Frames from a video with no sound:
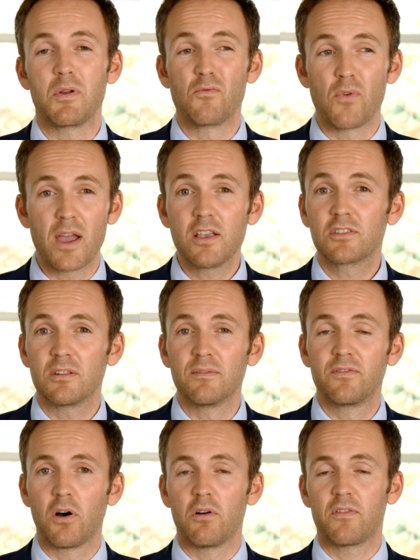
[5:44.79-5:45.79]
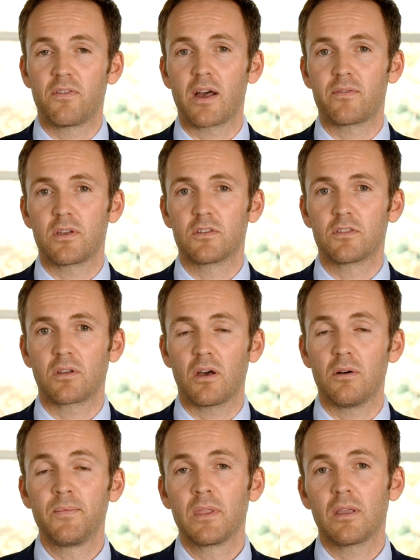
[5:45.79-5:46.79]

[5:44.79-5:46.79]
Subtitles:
we raised them 4 or 5 years ago,